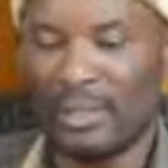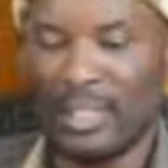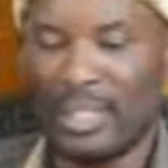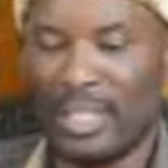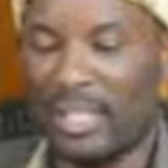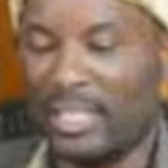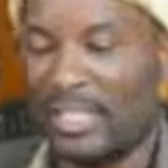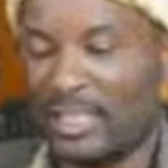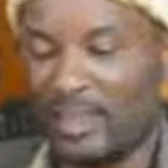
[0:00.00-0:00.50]

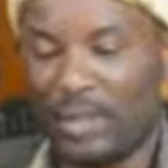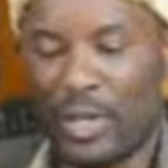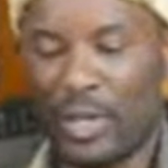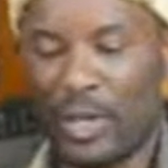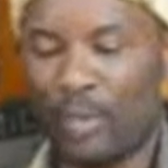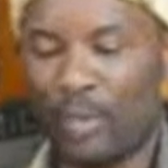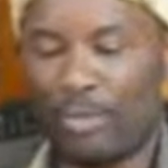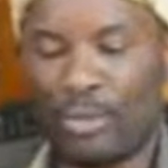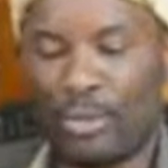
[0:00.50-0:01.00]
history on
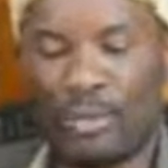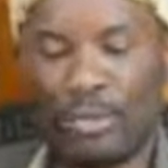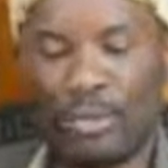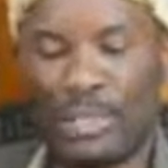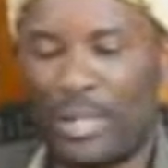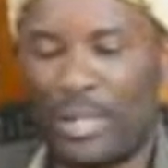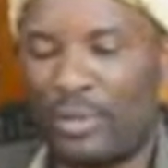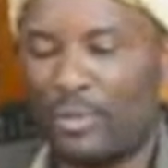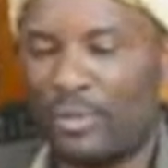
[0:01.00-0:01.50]
our
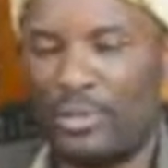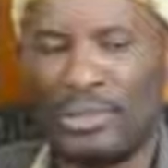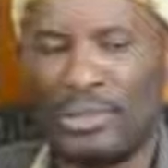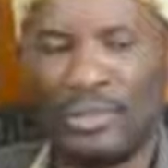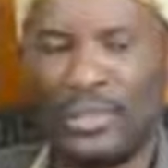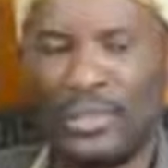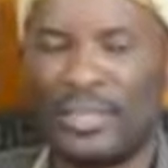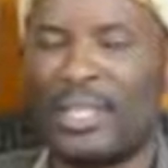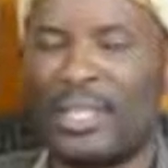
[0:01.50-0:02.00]
books, I will
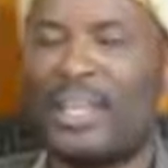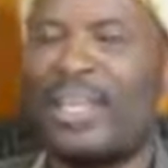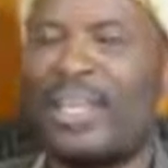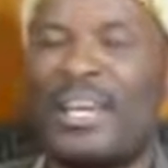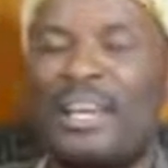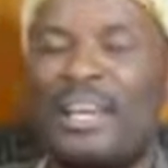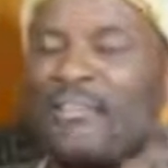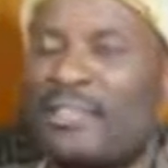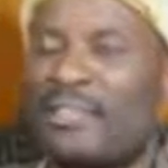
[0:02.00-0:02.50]
use
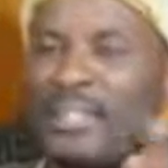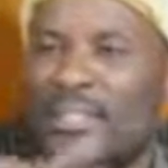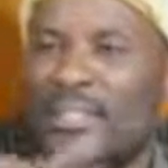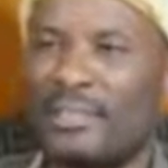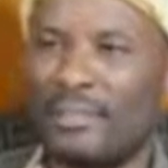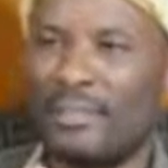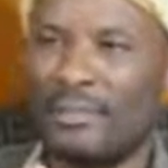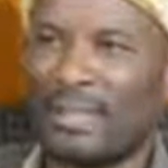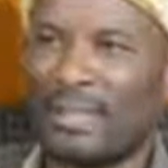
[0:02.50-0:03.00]
everything,
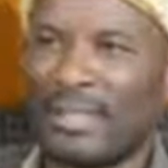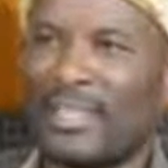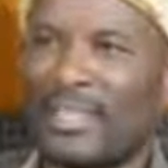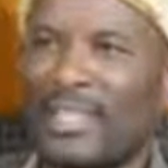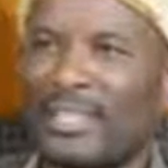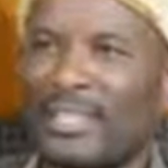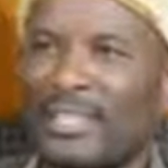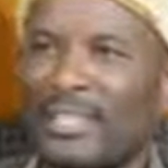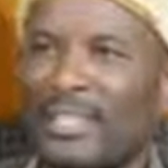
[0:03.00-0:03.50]

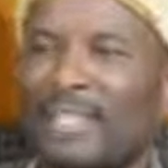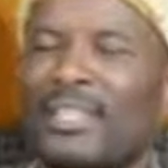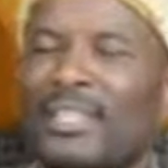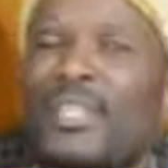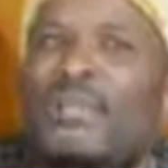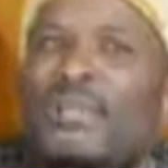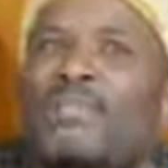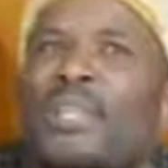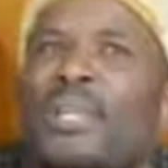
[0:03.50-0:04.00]
literally.
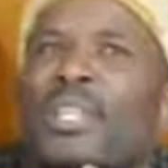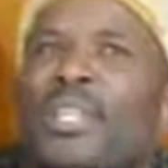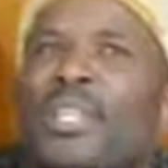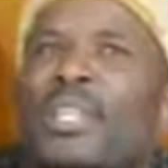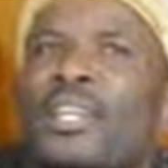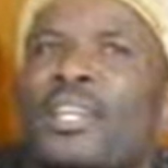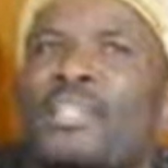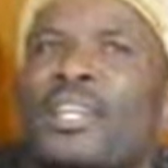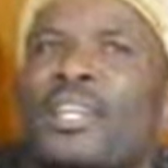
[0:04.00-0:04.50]
But then
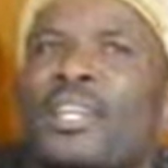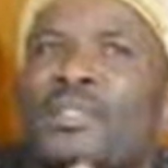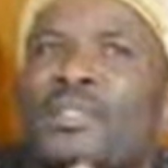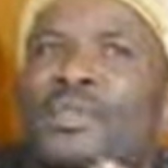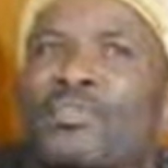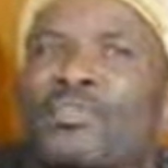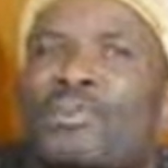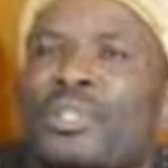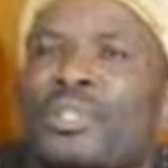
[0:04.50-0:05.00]
I started to
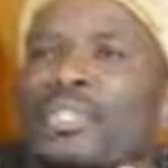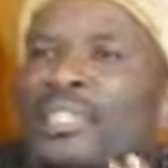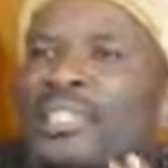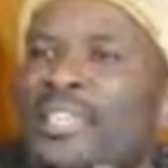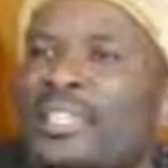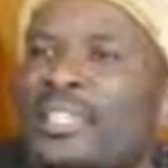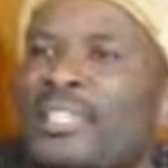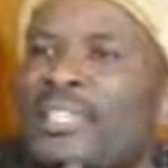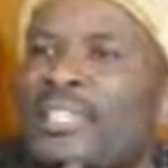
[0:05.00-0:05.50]
put
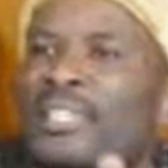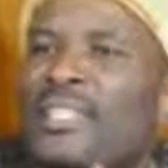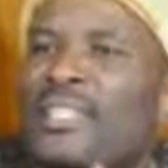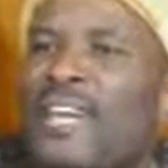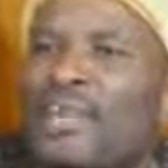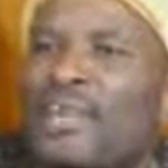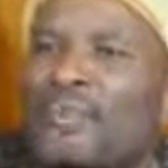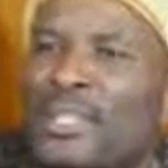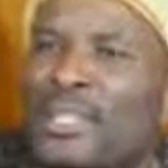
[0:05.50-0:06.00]
dates and
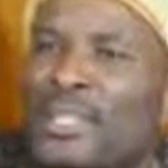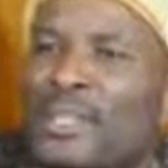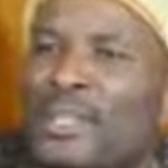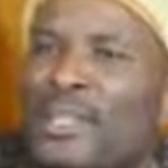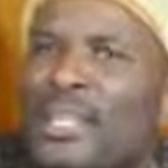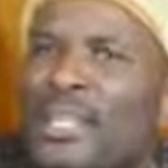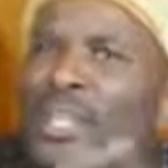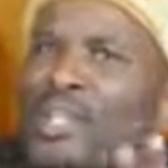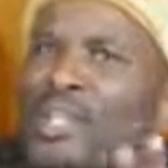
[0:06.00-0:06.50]
times.
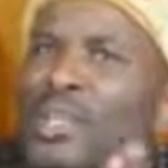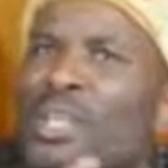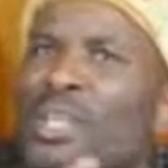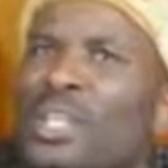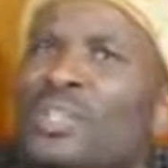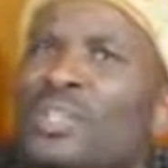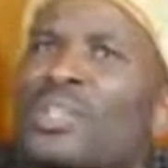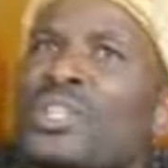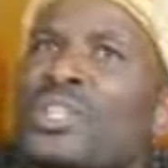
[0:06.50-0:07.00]
Then I saw
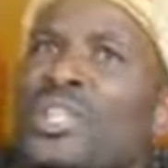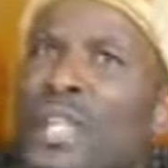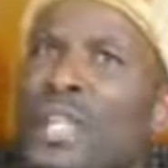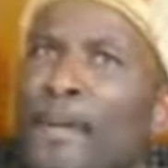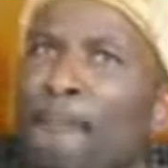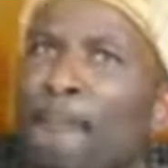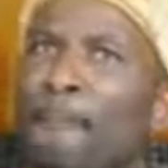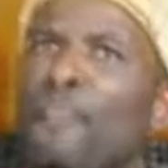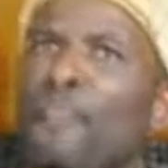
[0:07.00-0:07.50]
that, okay,
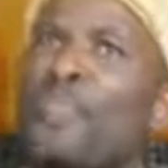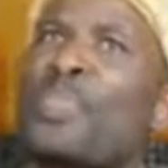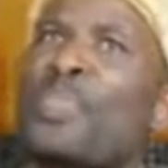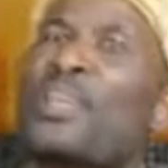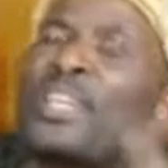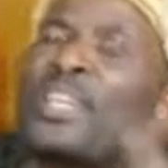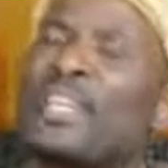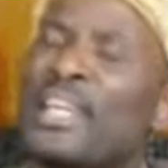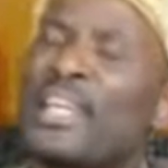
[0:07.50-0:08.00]

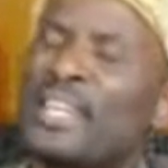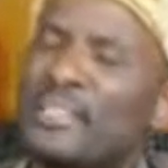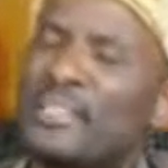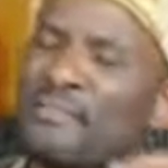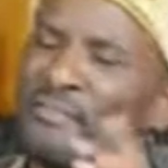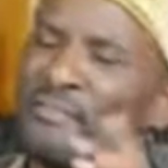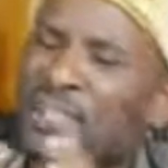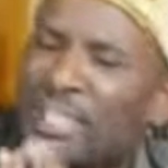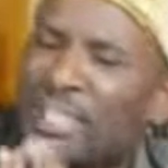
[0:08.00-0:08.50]
in
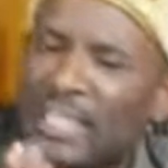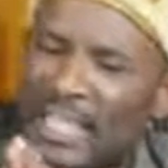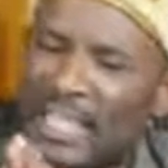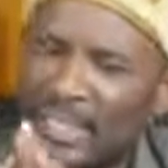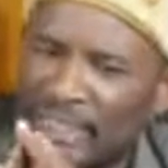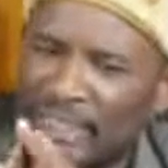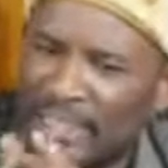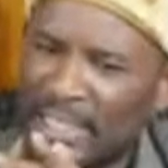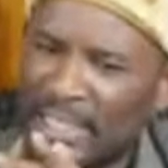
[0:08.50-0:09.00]
1949,
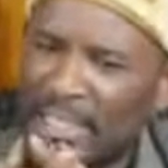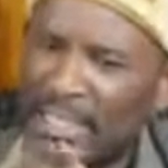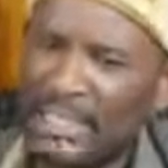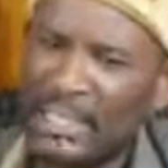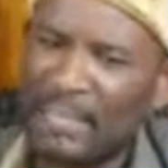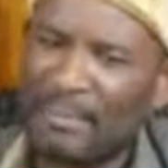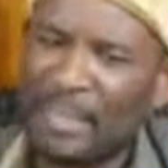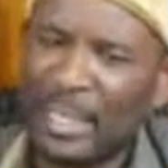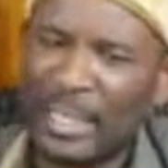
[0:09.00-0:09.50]
in
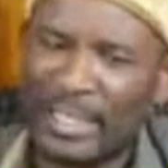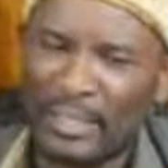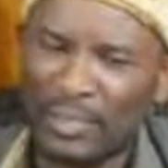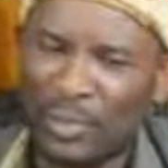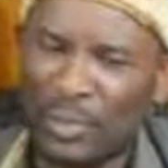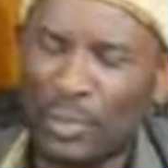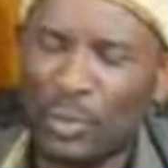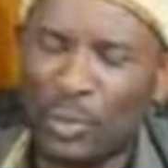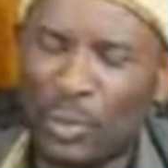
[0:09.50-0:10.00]
Jeremiah,
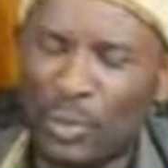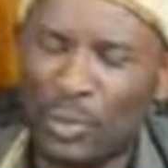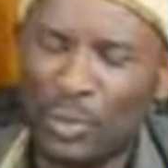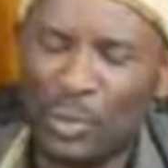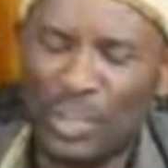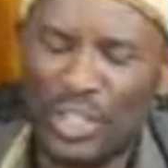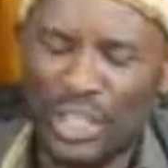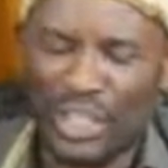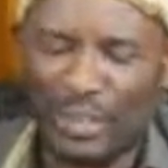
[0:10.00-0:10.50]
when you go
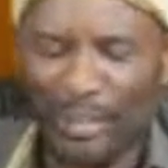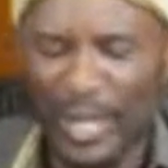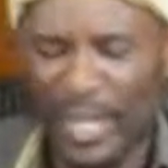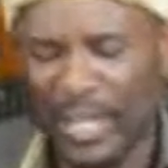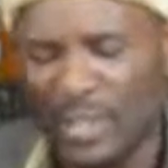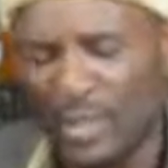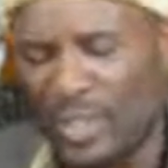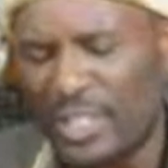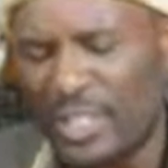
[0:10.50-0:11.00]
to Jeremiah
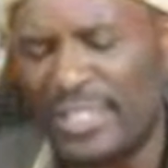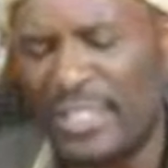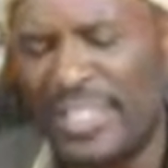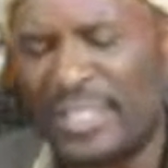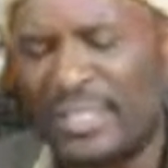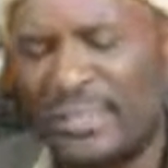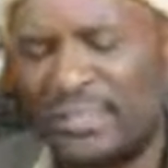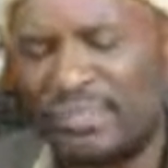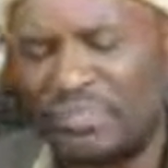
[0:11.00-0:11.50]

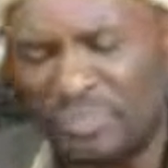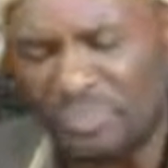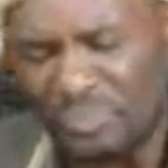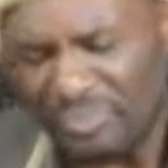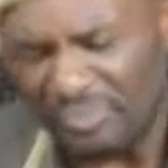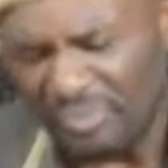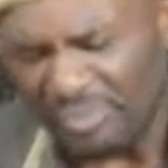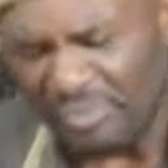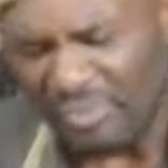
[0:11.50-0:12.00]
29,
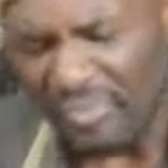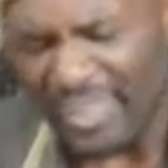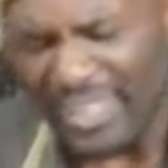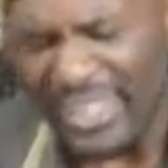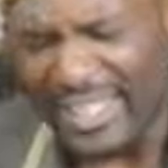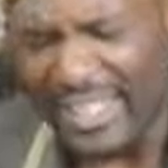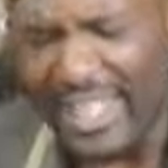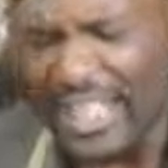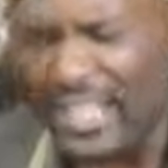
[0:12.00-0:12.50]

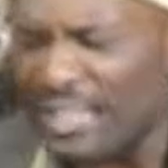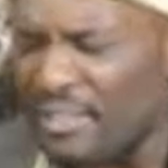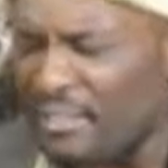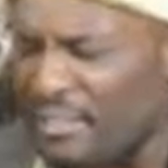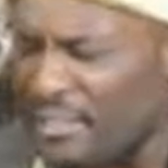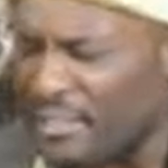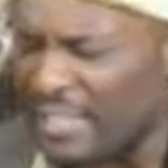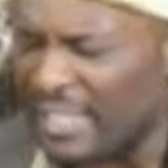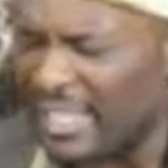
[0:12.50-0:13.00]
in
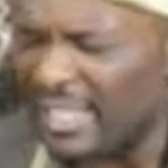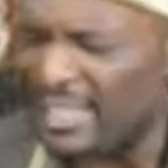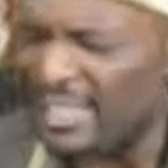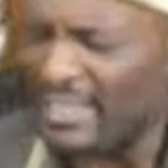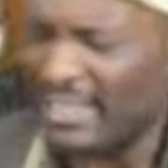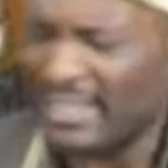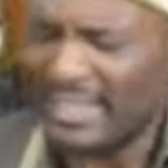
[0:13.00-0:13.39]
1949,